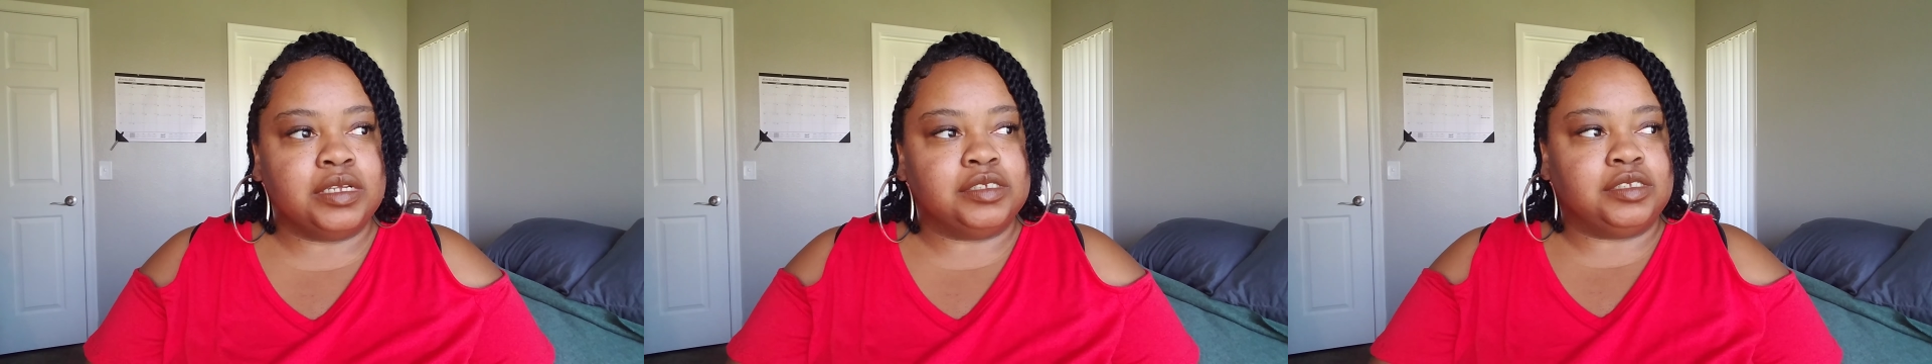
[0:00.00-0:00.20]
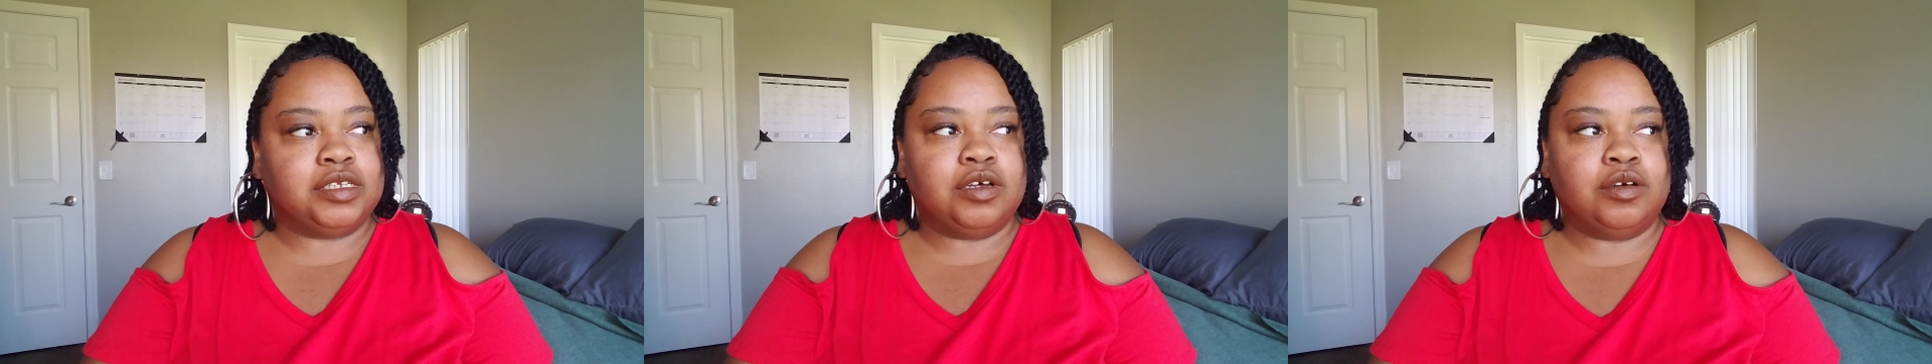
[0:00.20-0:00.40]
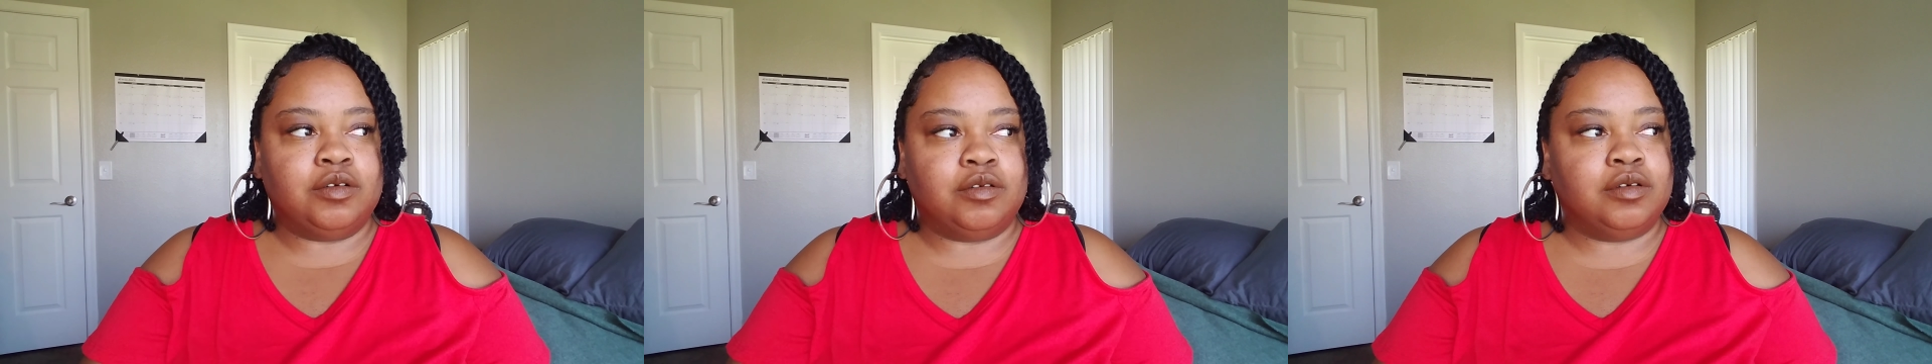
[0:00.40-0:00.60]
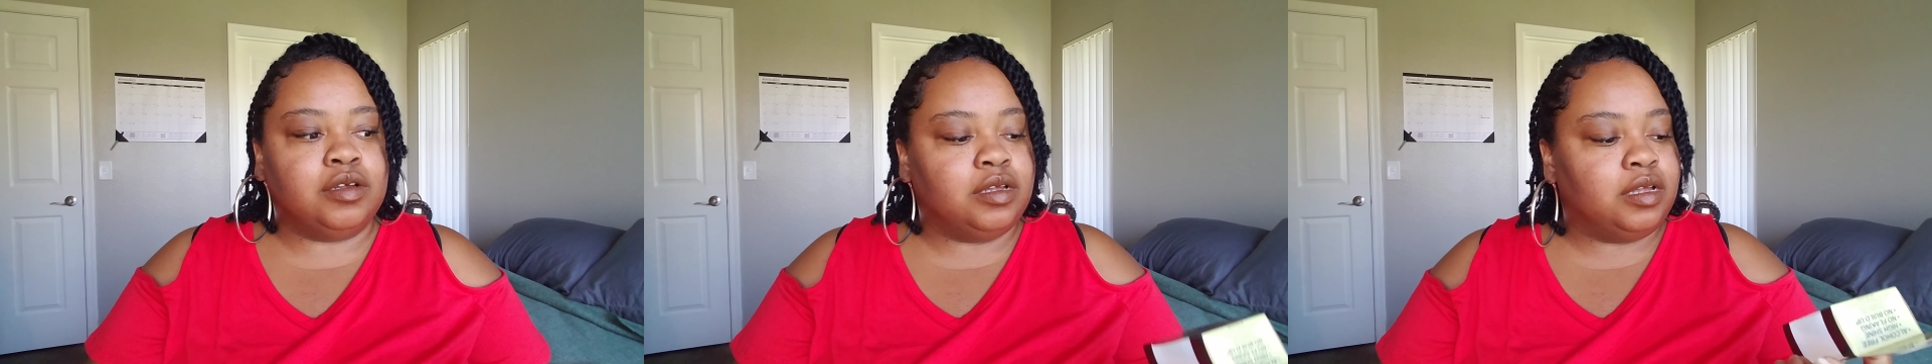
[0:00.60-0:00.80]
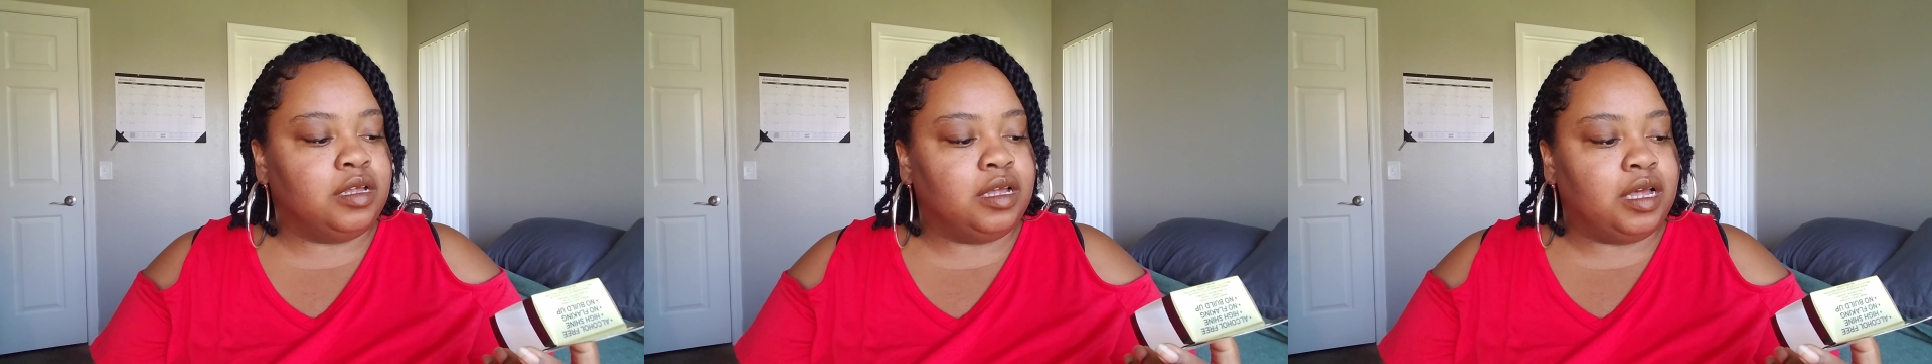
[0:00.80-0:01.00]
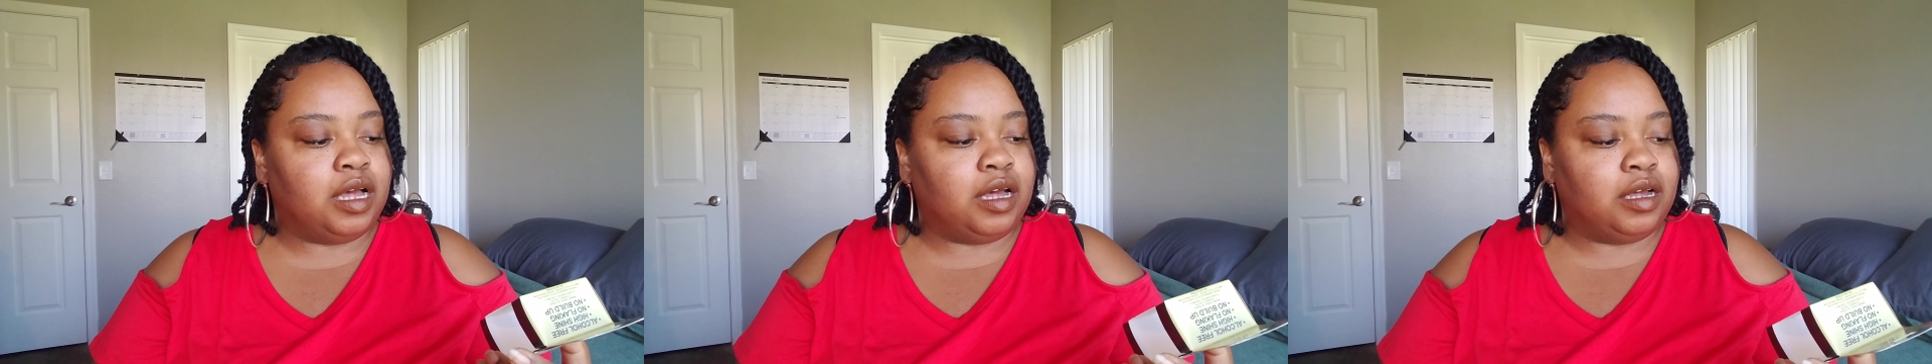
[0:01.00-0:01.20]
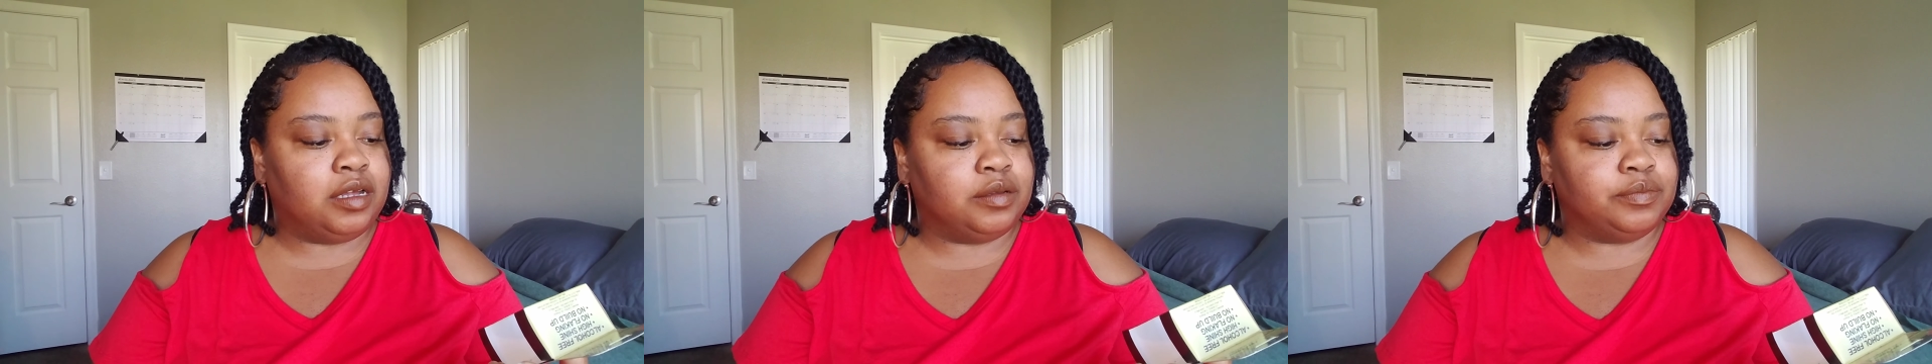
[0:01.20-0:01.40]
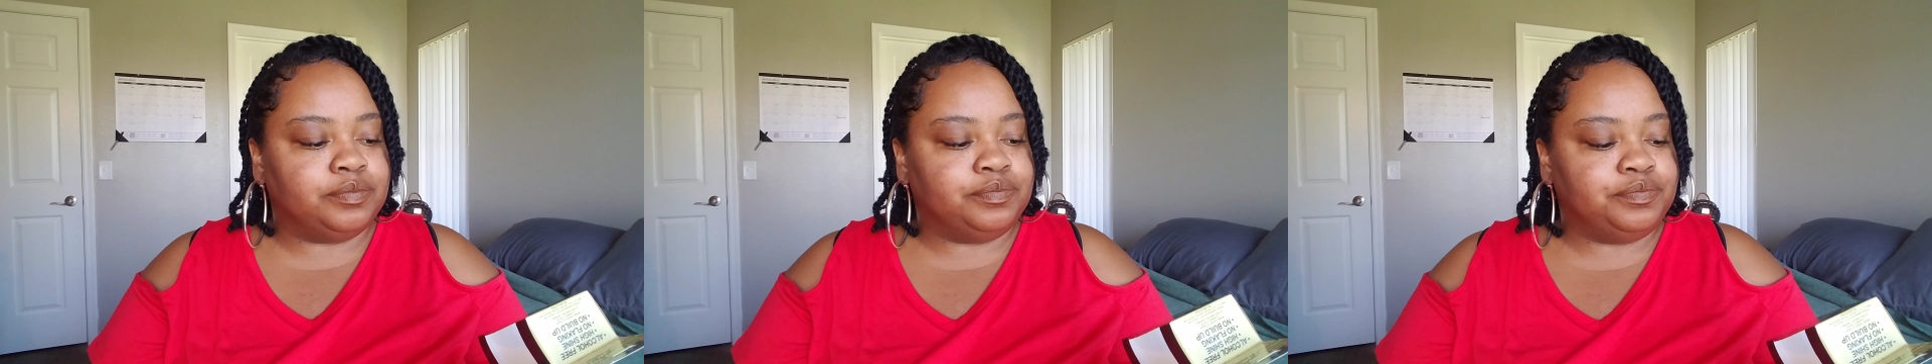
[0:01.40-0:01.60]
So
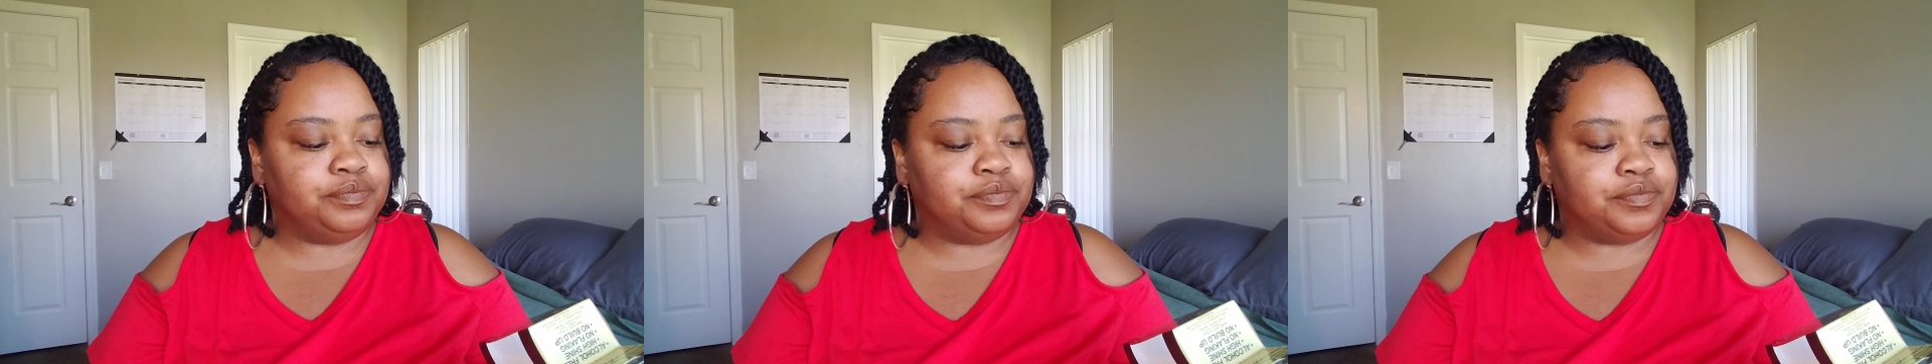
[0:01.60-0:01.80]
um,